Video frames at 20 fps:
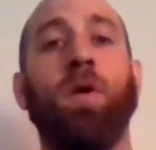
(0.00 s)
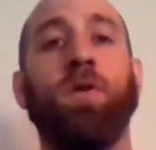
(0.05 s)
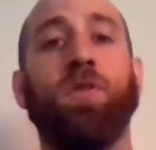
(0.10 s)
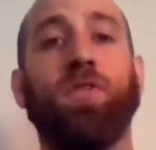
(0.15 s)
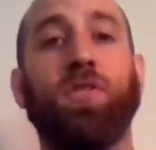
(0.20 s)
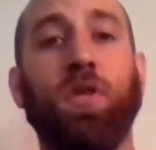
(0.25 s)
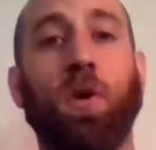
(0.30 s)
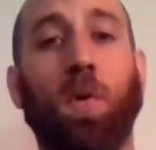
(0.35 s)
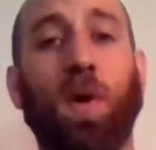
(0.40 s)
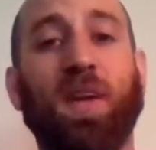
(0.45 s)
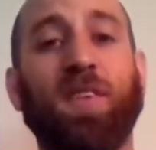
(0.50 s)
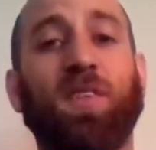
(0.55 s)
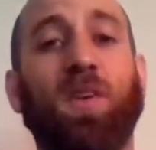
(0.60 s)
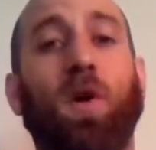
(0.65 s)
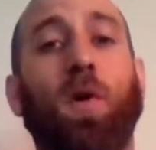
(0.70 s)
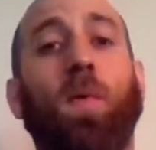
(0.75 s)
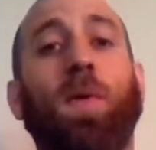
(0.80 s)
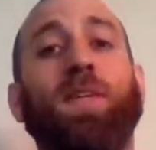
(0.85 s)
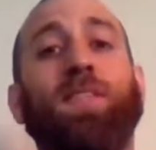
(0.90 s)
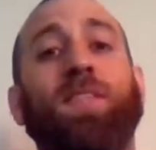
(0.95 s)
So as
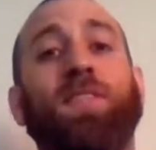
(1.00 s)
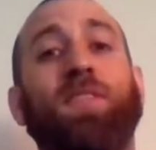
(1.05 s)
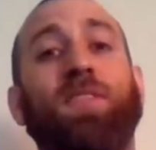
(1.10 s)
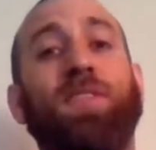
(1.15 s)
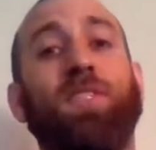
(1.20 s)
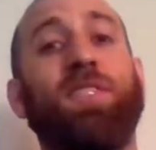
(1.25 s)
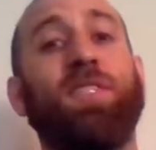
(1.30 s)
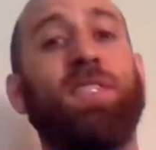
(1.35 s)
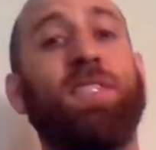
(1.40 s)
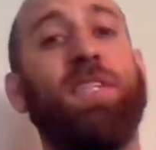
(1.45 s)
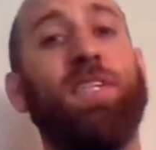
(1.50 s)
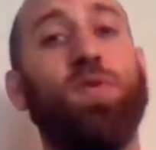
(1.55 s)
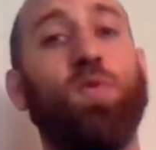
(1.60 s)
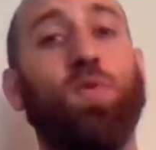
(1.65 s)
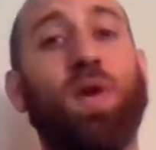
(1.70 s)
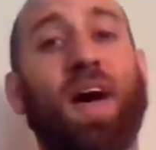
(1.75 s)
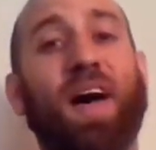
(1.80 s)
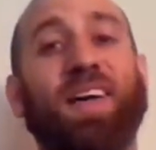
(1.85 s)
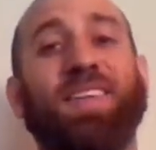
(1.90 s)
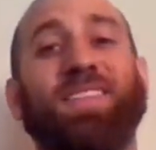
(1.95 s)
always, it's good to see you
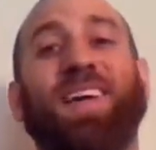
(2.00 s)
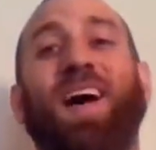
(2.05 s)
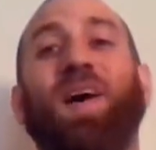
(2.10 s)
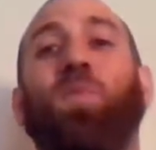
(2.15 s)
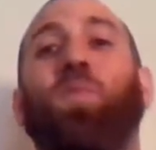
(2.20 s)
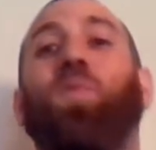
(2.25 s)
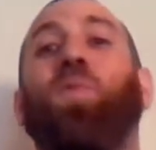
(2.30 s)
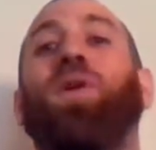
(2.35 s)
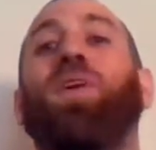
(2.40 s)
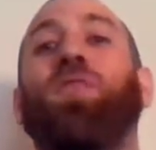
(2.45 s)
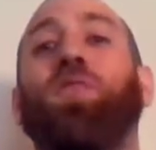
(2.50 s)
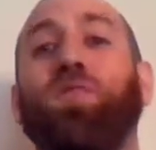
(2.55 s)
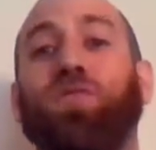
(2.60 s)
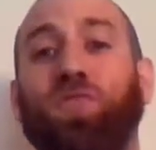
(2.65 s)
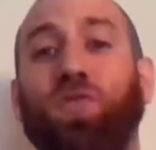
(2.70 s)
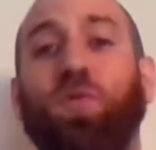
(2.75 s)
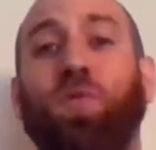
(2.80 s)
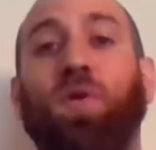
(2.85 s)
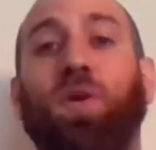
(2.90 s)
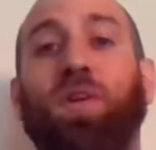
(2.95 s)
guys. I will
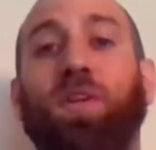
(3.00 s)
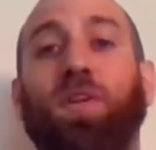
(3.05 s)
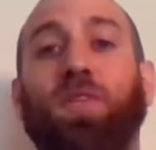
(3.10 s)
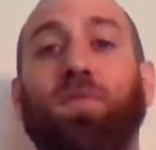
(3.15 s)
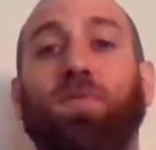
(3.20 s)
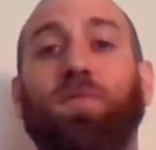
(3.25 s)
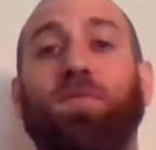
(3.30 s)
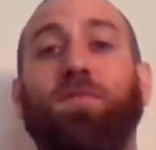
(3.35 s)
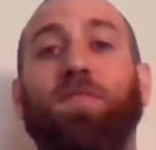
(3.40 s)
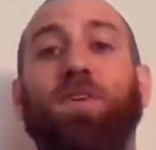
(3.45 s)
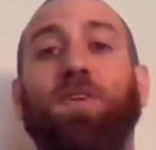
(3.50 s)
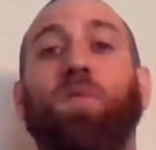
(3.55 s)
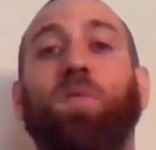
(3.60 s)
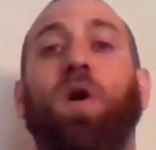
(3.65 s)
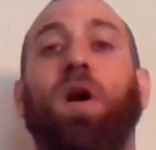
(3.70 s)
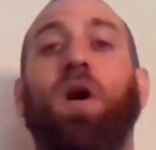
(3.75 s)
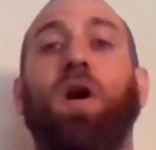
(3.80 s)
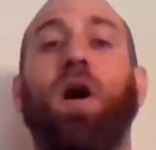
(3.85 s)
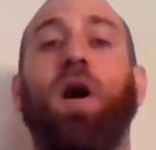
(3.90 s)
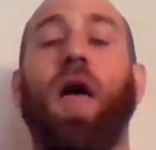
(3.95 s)
do another
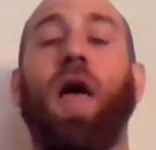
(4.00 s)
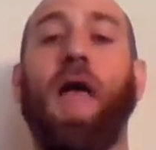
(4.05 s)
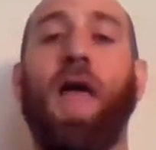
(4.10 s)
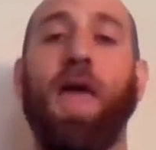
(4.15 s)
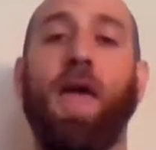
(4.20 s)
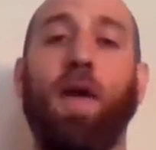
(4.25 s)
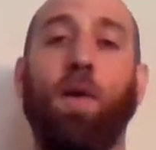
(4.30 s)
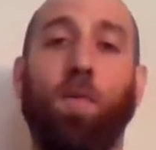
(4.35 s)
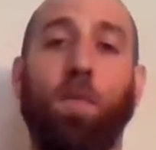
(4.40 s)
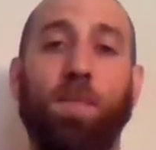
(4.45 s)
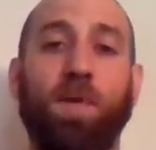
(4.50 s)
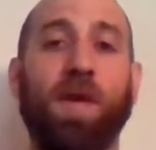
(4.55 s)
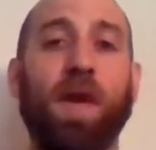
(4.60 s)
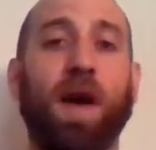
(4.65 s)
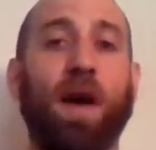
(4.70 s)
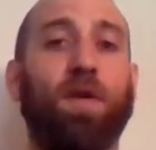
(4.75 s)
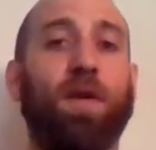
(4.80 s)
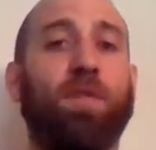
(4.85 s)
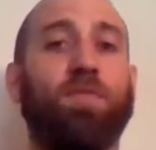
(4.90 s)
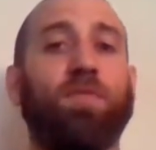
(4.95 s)
review. It will be
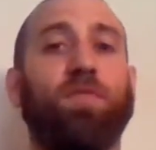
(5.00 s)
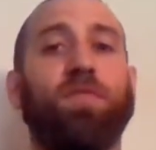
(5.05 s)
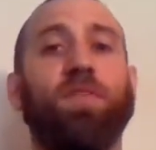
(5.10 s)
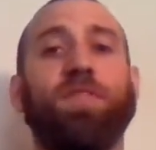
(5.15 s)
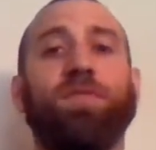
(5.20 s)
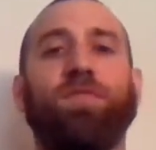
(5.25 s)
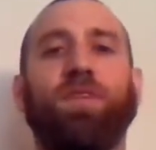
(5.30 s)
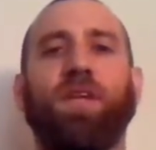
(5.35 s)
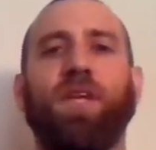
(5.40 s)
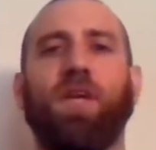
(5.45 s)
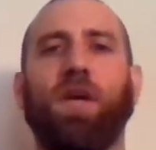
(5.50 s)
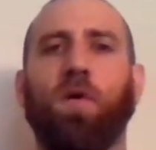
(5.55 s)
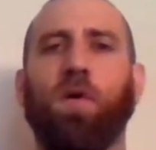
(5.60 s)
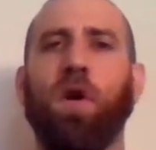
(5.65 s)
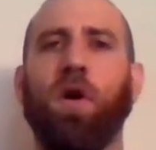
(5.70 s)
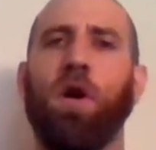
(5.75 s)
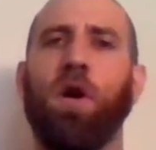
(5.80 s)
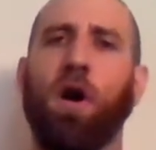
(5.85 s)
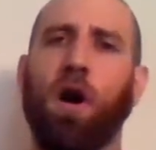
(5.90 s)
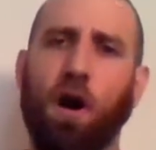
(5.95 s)
out after this video
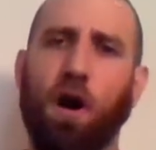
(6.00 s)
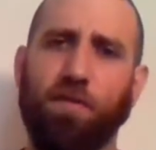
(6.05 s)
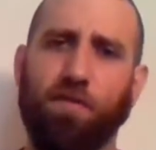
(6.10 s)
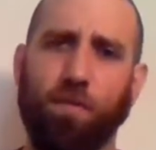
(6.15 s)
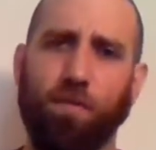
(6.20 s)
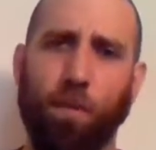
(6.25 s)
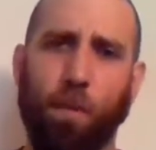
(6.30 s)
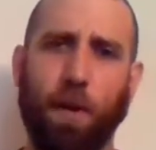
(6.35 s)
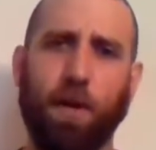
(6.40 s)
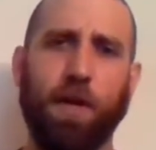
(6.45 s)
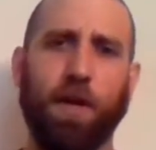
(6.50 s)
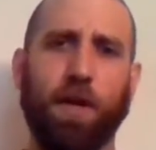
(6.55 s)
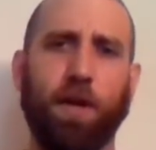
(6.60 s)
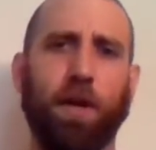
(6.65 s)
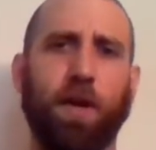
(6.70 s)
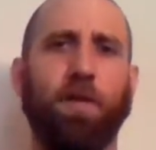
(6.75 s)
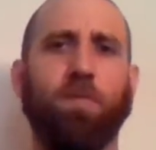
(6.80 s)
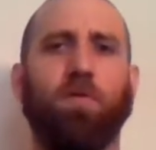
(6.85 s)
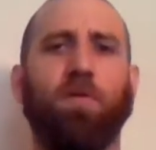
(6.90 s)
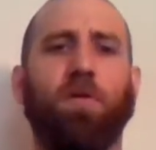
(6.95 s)
of Monday
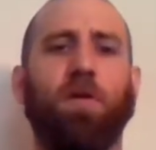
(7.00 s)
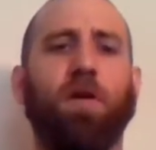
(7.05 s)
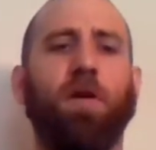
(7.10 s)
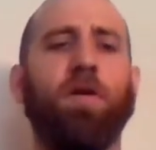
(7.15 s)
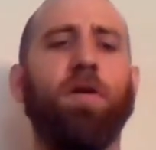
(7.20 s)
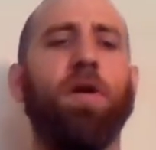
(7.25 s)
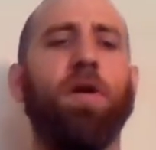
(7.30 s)
Night Raw.